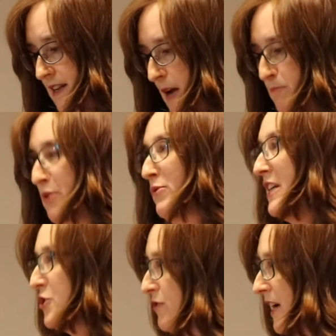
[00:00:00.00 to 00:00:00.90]
and
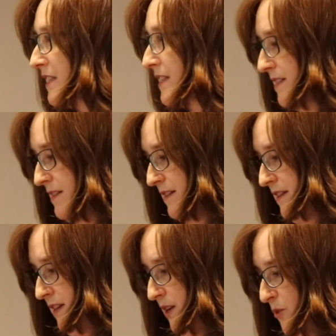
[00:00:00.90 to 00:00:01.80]
building trust,
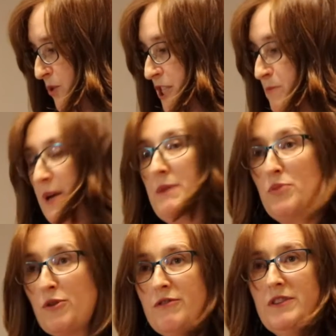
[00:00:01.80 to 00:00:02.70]
which has been
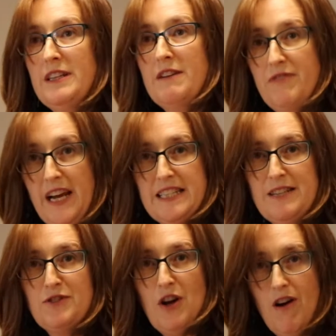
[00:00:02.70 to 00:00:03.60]
proven
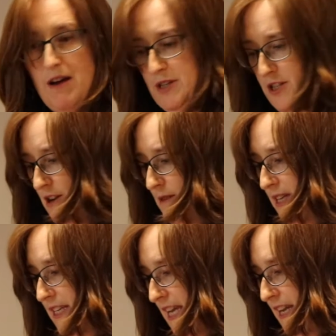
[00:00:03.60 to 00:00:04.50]
effective time and time
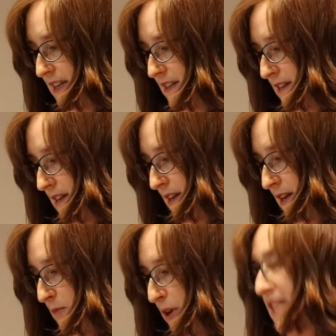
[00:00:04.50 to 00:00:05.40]
again
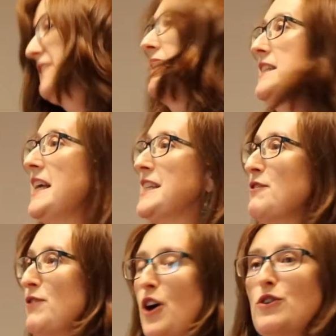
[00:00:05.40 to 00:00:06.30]
by the success
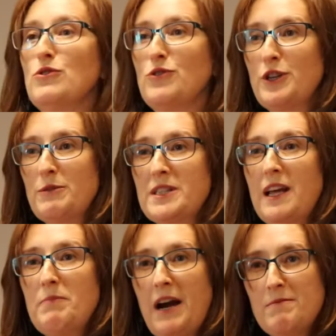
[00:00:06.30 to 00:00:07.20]
of local groups
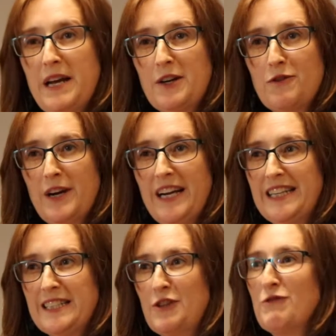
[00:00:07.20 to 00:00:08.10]
like Parramatta
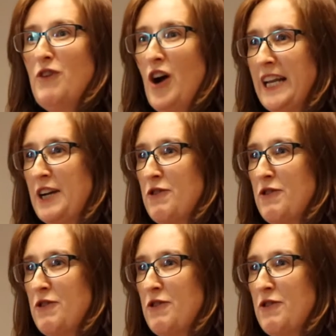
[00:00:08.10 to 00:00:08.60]
Greens, who finally